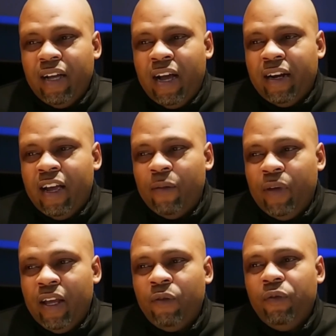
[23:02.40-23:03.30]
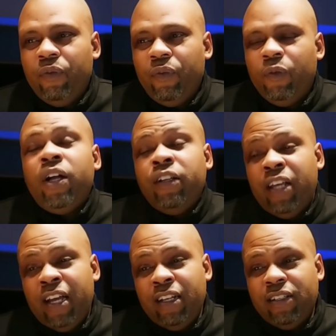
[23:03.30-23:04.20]
got me out. Well,
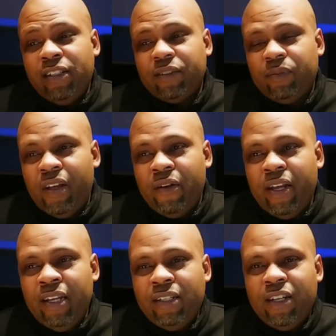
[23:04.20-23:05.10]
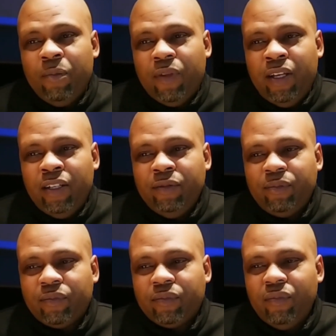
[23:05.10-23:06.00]
yes, there is something
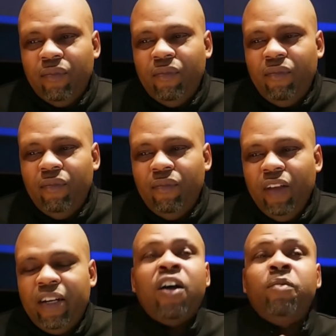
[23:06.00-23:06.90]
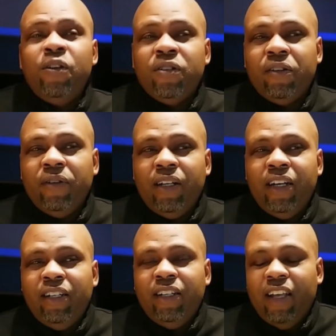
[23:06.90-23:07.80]
non-music
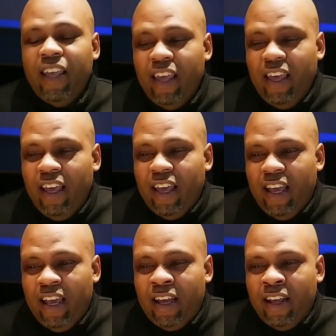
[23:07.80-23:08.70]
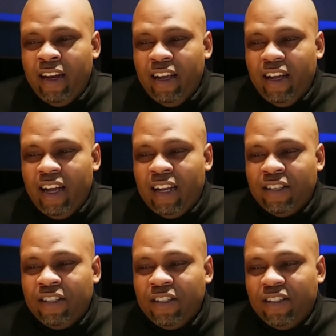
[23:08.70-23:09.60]
related, and I'll
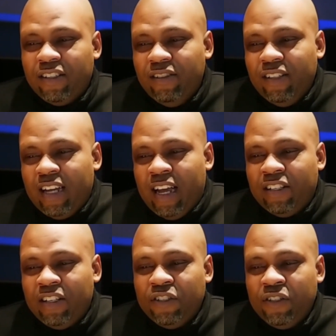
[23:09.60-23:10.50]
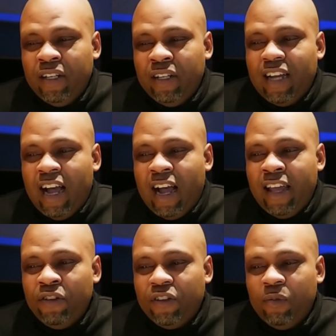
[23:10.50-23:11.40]
just kind of touch on this. I
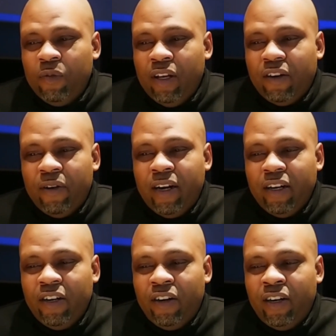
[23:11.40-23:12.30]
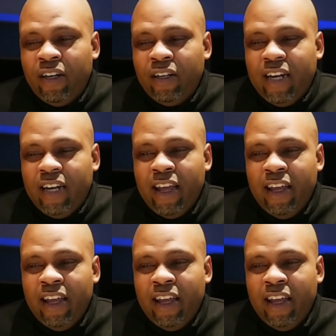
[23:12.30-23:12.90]
used to be a credit card guy,